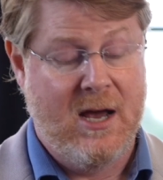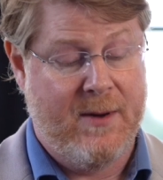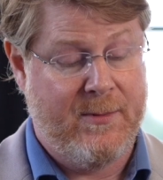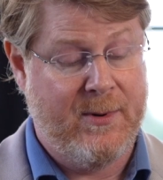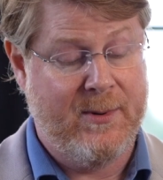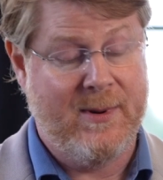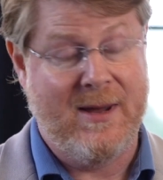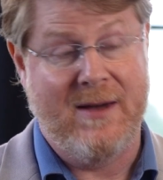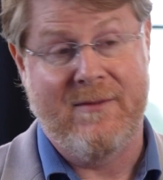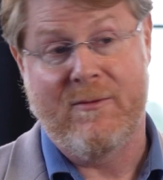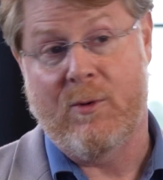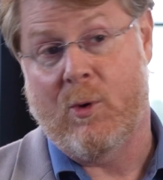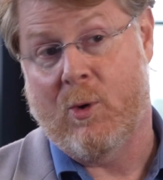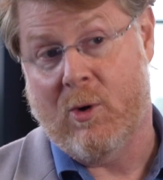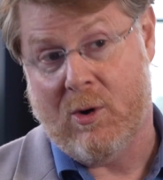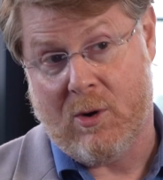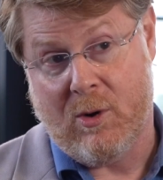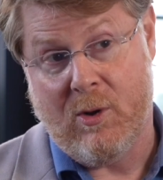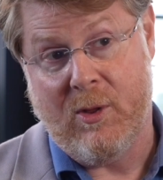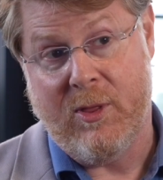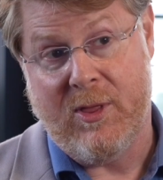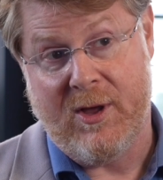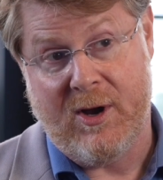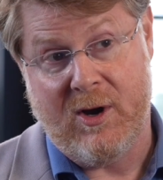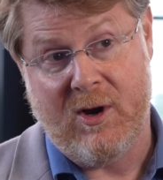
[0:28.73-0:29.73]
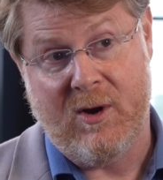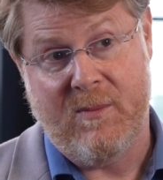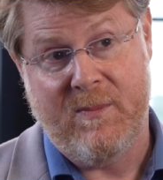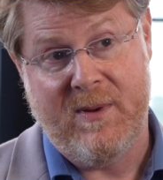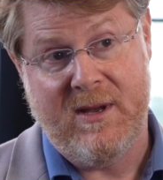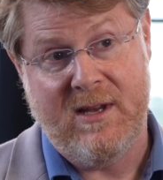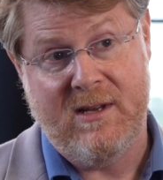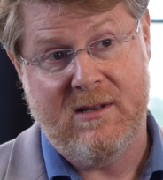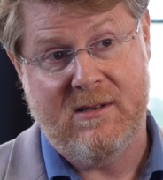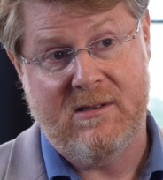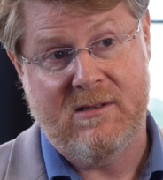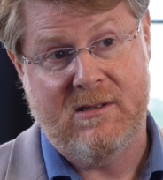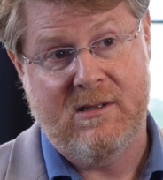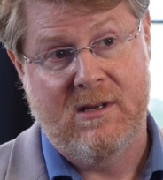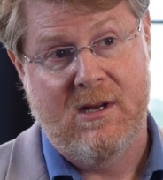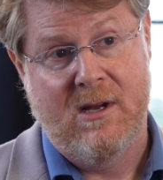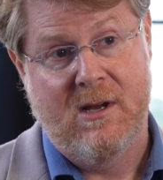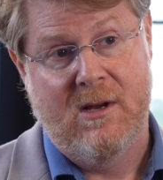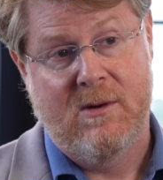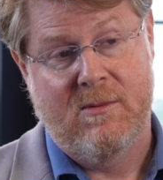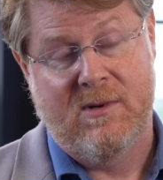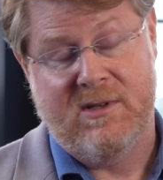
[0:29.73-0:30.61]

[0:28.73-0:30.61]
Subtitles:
When we have oral therapies,